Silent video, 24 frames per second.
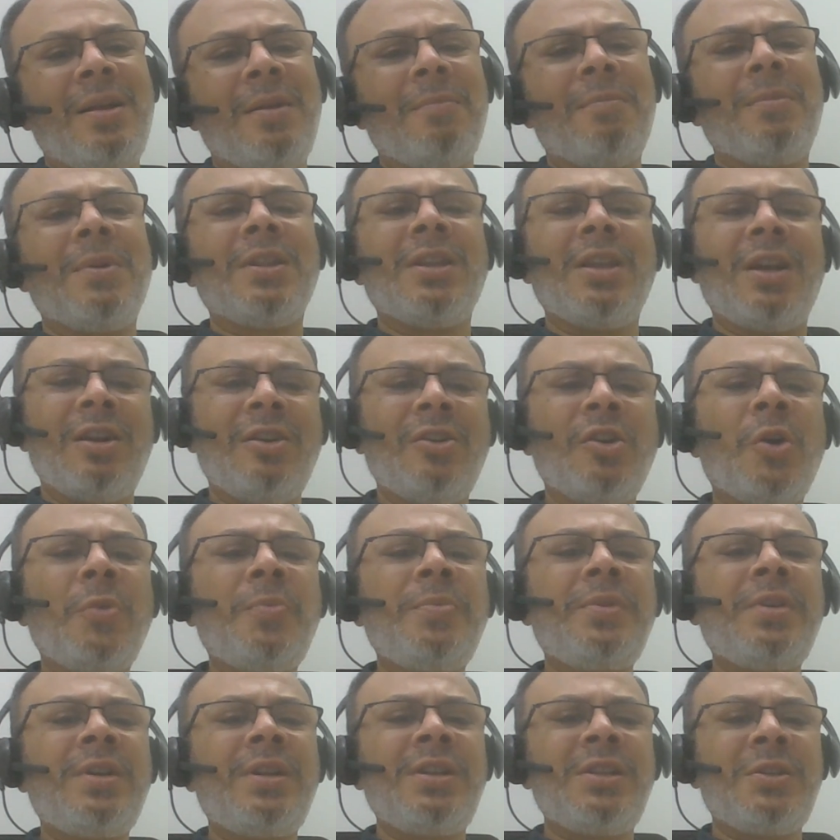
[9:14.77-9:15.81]
But the
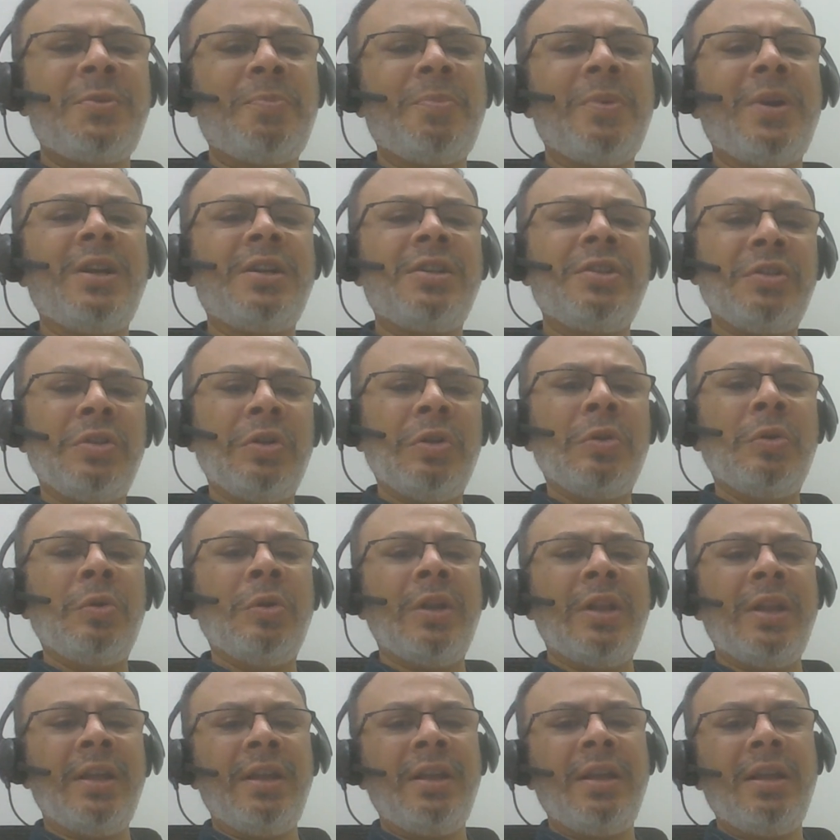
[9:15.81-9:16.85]
adoption spread
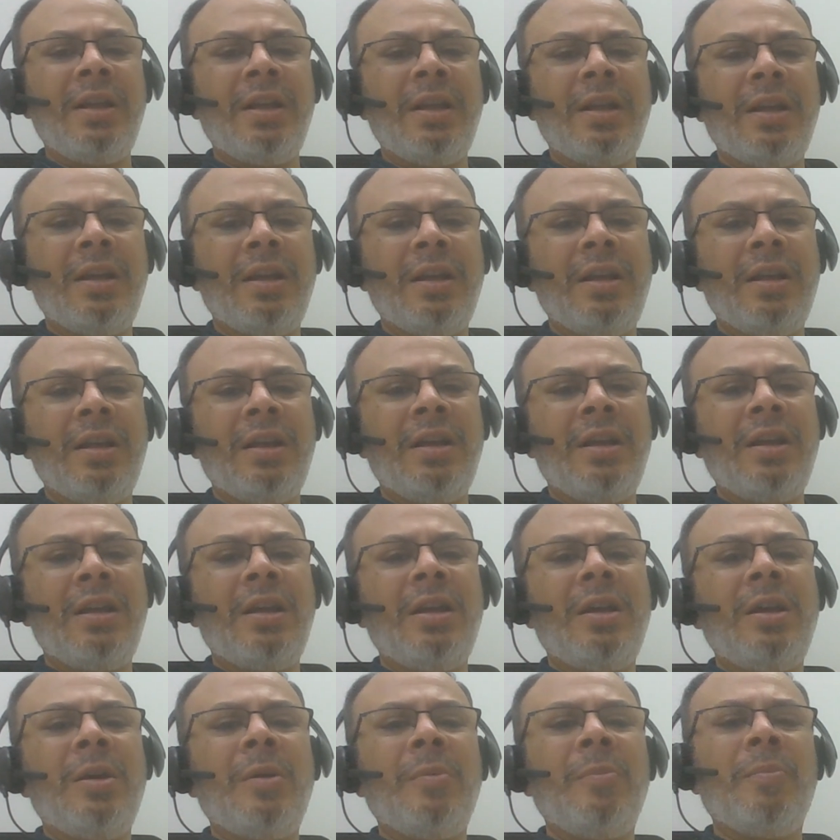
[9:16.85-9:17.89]
slowly.
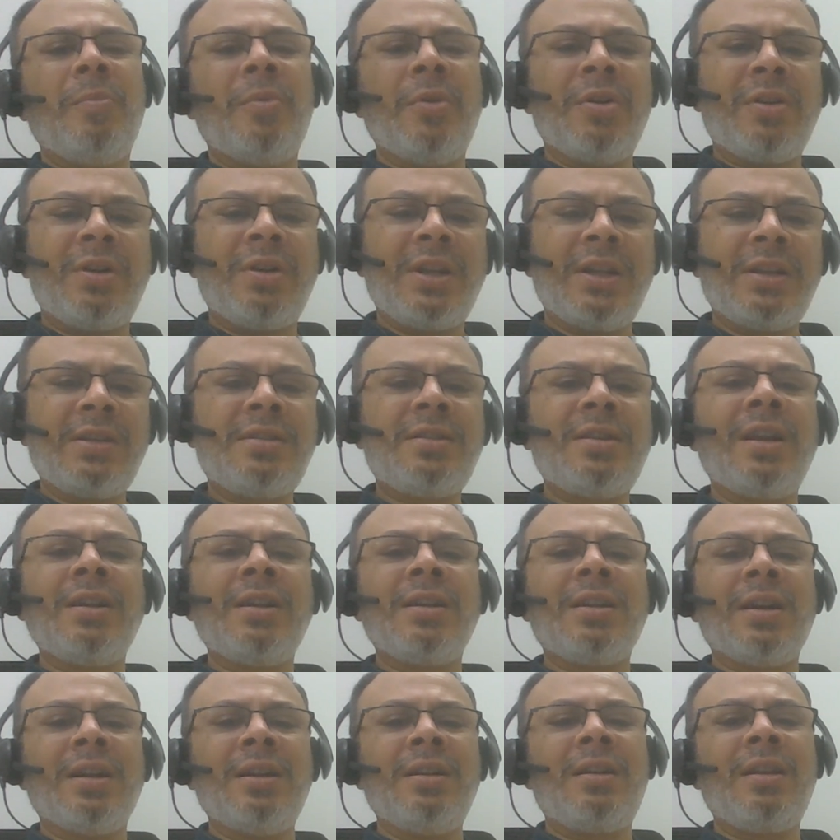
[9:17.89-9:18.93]
Protestant
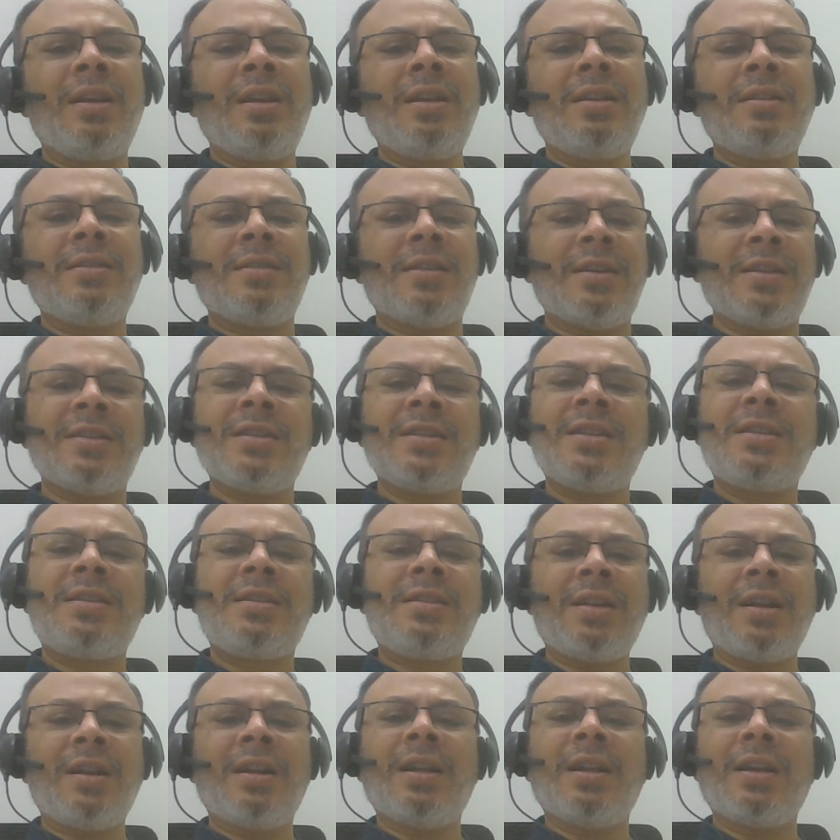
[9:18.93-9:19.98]
countries
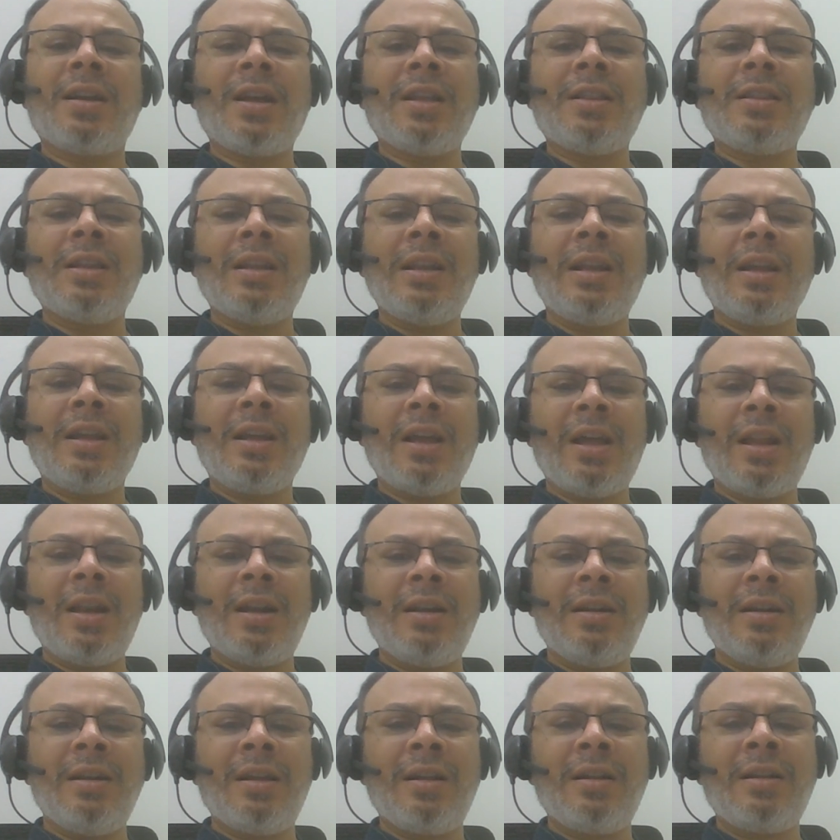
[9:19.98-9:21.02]
resisted a Catholic
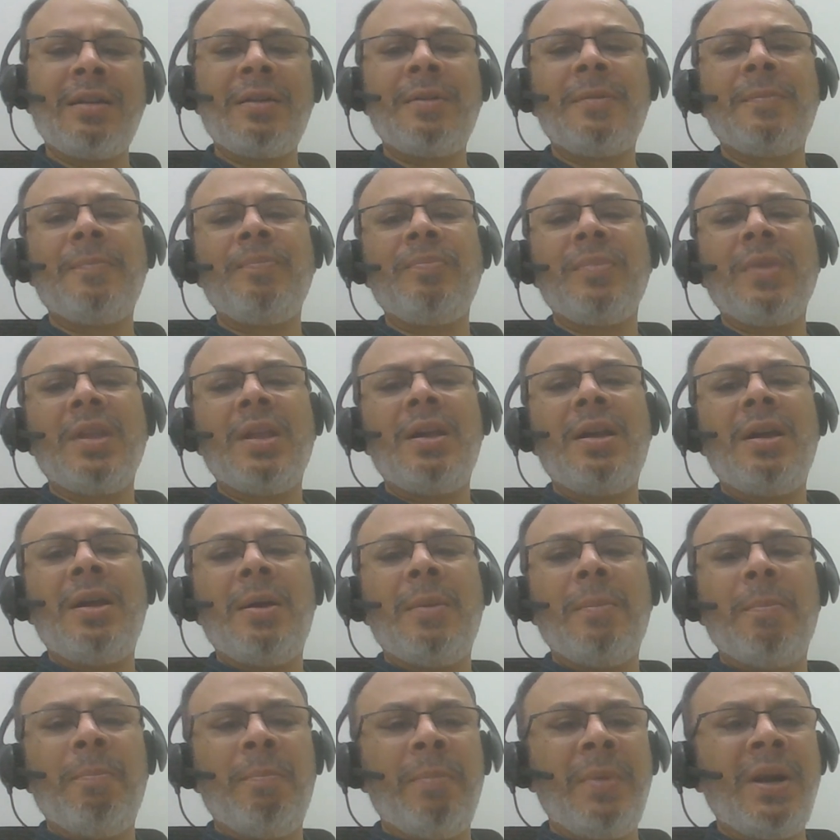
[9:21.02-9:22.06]
calendar.
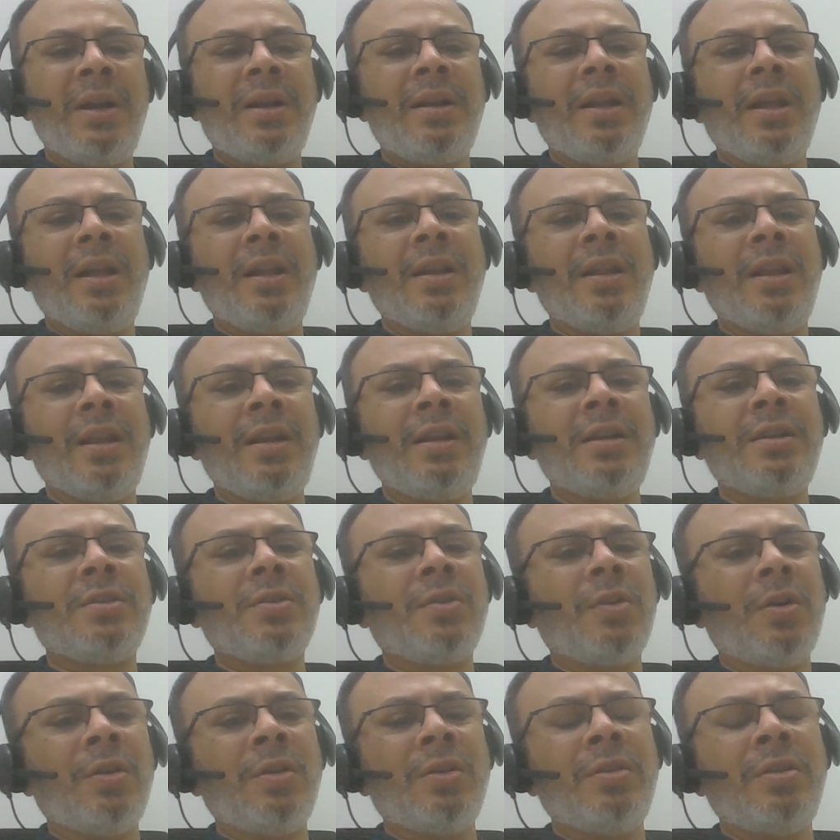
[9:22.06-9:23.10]
Britain and its
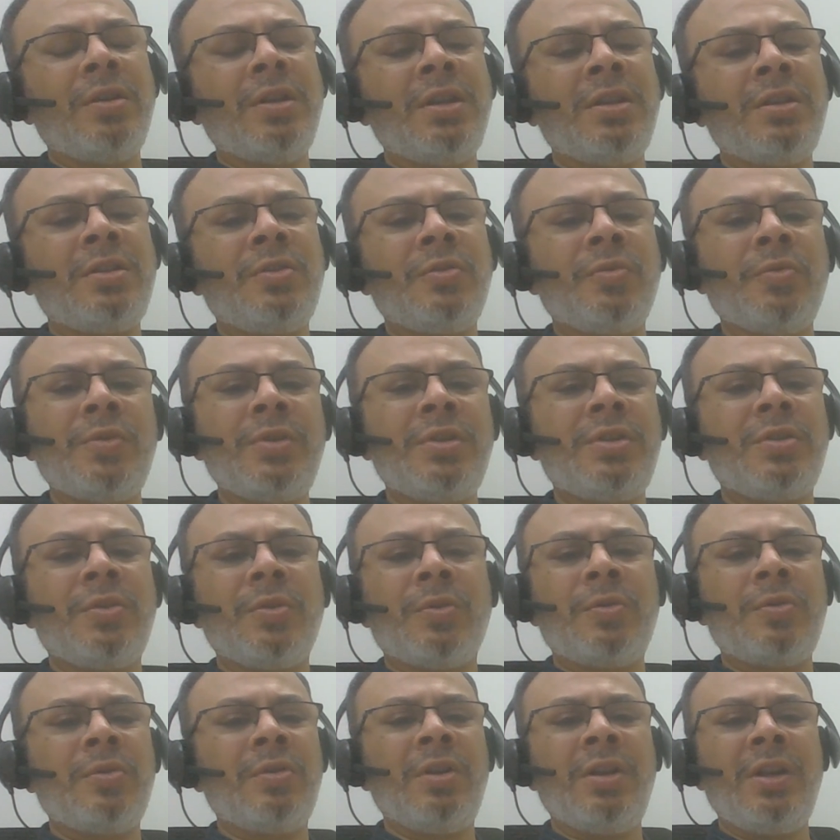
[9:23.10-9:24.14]
colonies switched
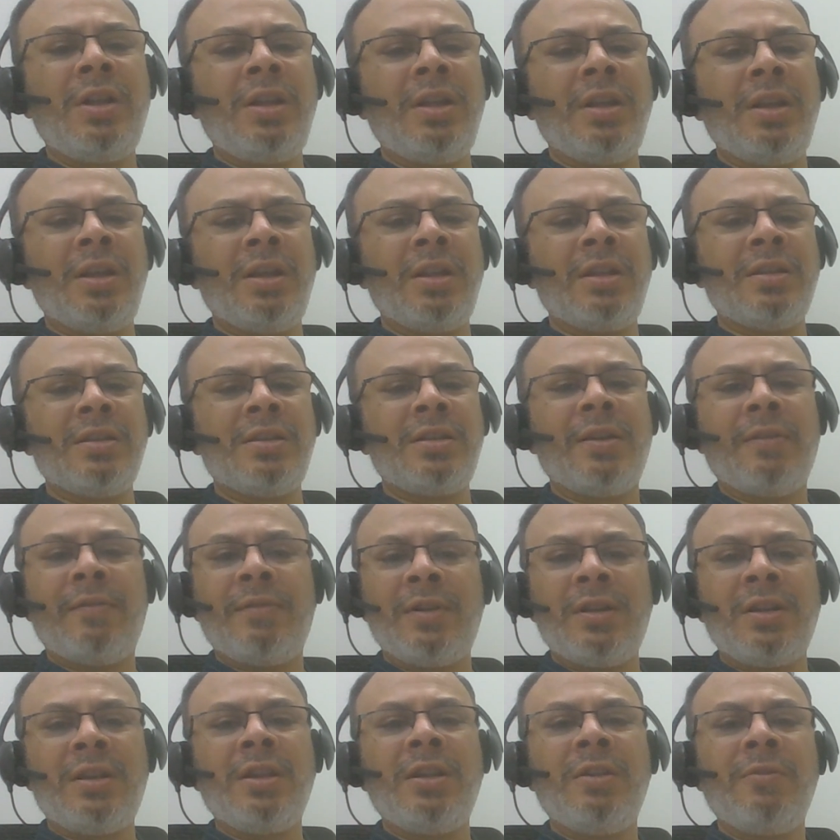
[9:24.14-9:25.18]
only in
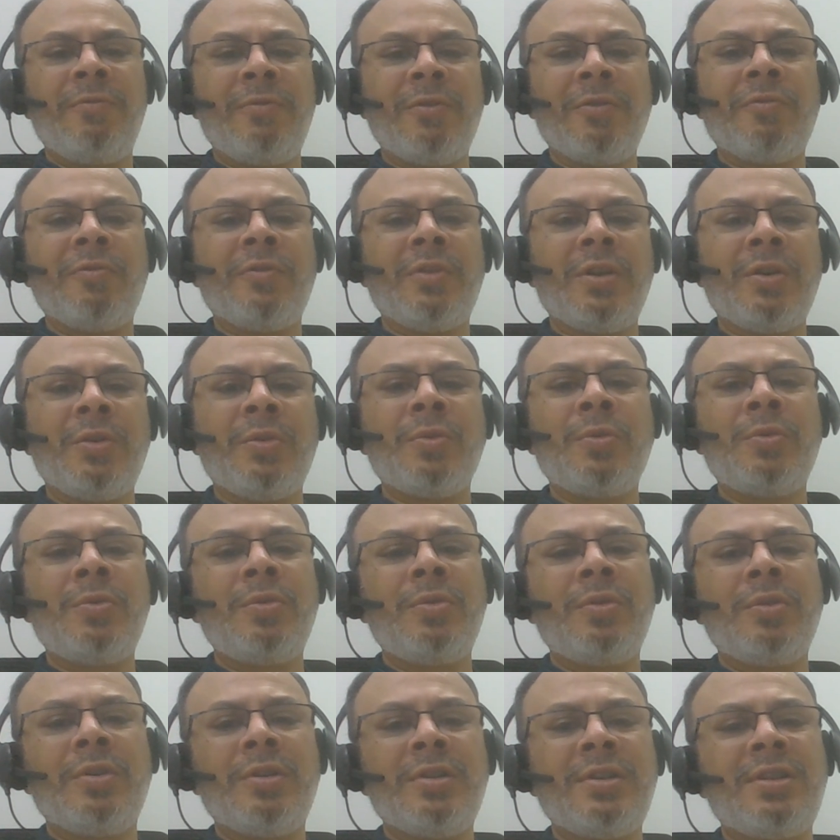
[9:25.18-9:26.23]
1752,
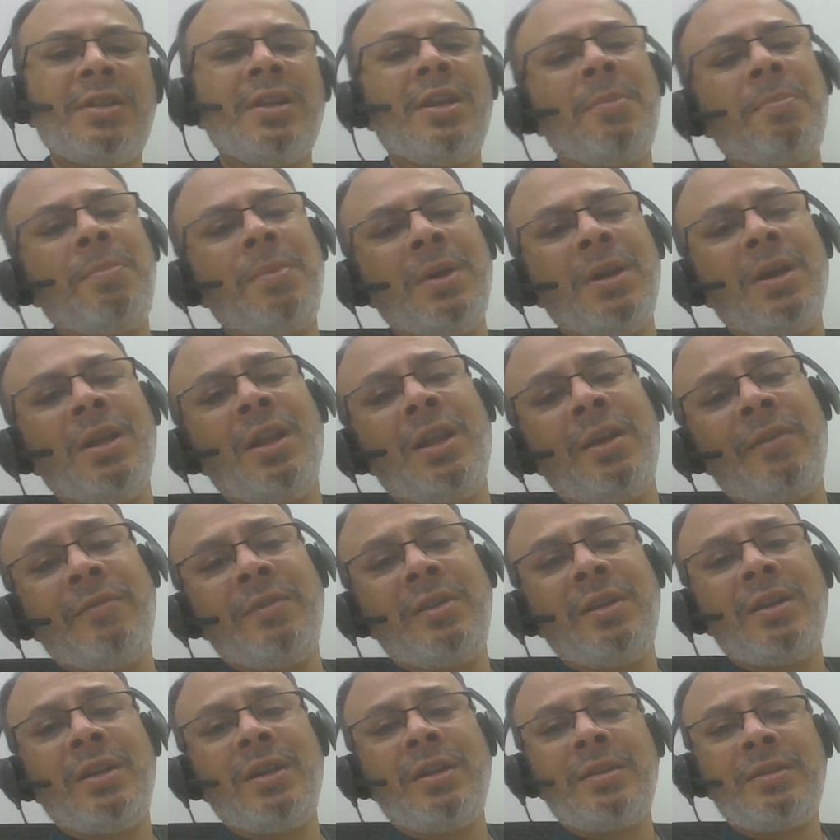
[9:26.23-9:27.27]
skipping
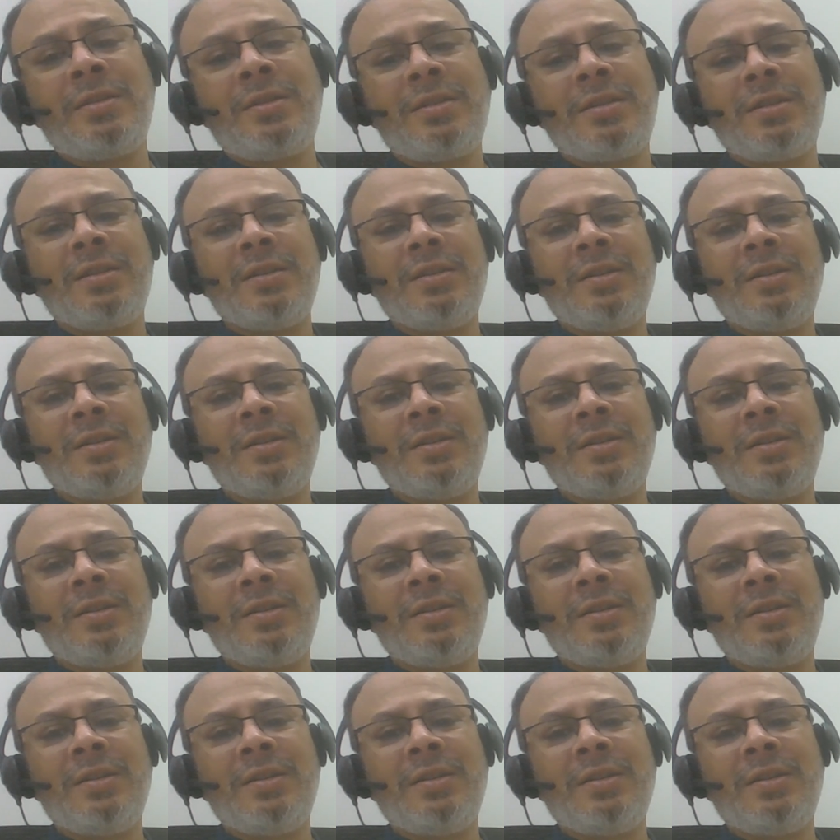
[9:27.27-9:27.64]
11 days.